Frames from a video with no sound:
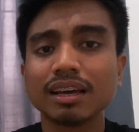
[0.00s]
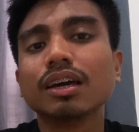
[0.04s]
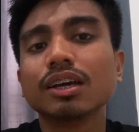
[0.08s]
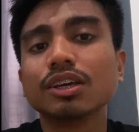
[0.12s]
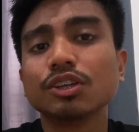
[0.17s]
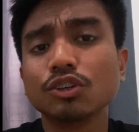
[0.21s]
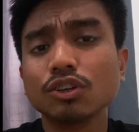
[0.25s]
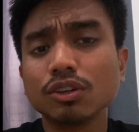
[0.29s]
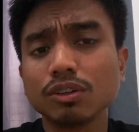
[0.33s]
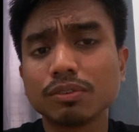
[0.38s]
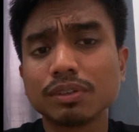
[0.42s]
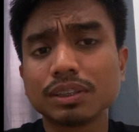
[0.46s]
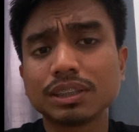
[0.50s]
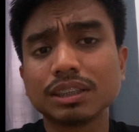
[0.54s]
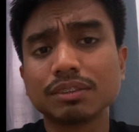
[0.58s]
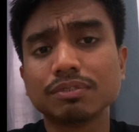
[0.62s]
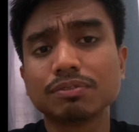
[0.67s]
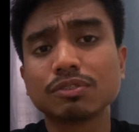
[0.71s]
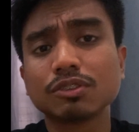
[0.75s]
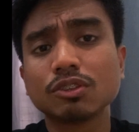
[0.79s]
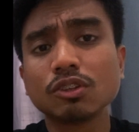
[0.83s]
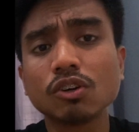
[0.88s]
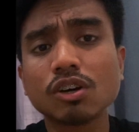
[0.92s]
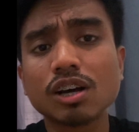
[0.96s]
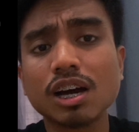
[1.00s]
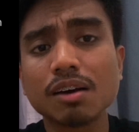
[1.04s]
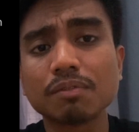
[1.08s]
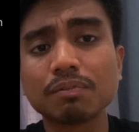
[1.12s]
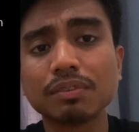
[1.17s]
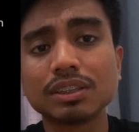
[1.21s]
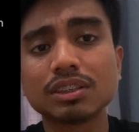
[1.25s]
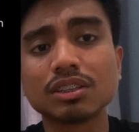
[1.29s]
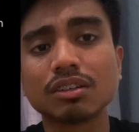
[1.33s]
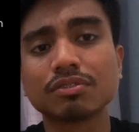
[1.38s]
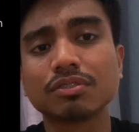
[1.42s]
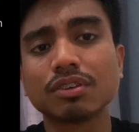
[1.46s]
You'll receive 2
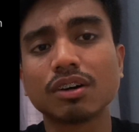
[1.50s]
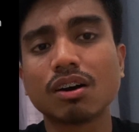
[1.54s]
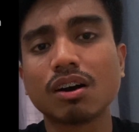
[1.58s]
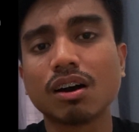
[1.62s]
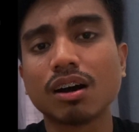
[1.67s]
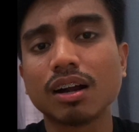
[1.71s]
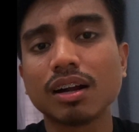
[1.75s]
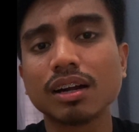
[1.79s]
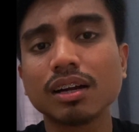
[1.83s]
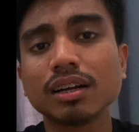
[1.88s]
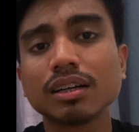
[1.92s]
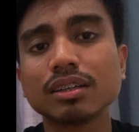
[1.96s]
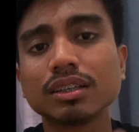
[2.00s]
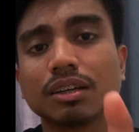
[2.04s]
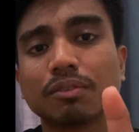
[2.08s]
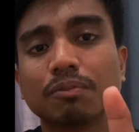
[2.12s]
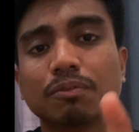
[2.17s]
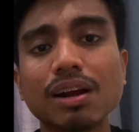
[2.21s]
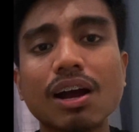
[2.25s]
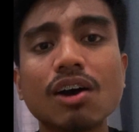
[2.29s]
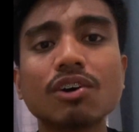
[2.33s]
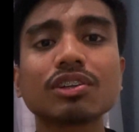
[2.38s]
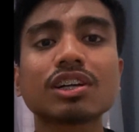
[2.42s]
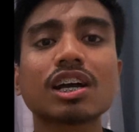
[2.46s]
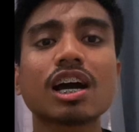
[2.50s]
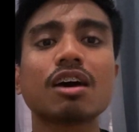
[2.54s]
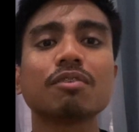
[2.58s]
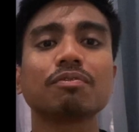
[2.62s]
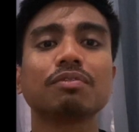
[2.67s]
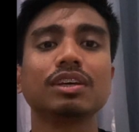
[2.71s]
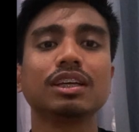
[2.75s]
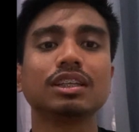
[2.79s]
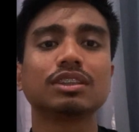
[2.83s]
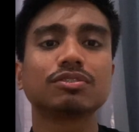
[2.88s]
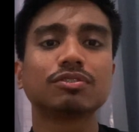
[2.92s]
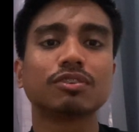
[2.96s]
copies of the CAR. The brown
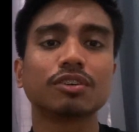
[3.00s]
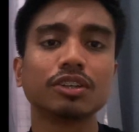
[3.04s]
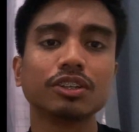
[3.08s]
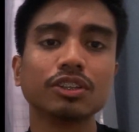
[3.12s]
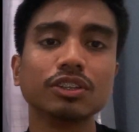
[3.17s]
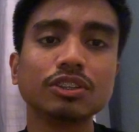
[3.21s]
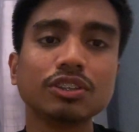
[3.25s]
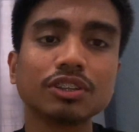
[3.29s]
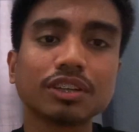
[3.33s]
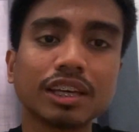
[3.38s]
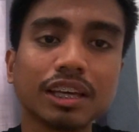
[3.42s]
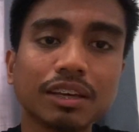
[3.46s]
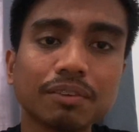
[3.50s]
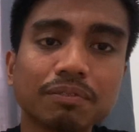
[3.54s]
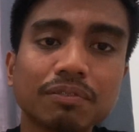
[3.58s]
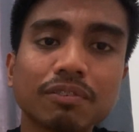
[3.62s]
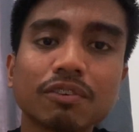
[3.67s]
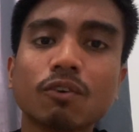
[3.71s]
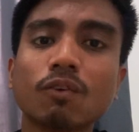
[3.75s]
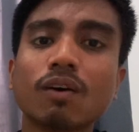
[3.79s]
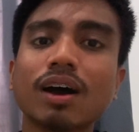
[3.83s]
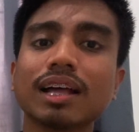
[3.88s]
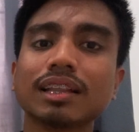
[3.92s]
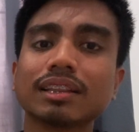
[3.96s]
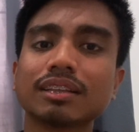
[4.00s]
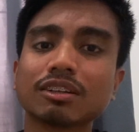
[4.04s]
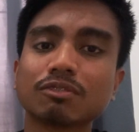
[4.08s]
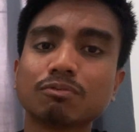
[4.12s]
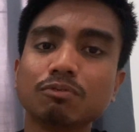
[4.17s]
copy is for you to keep while the